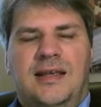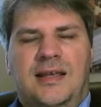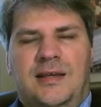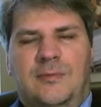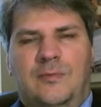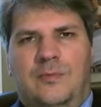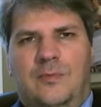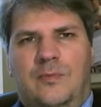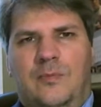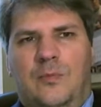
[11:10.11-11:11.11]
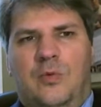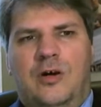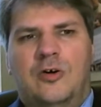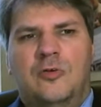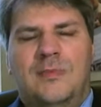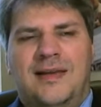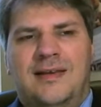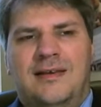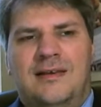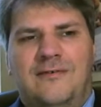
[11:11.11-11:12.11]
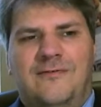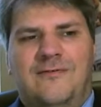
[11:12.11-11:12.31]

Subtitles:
it will make it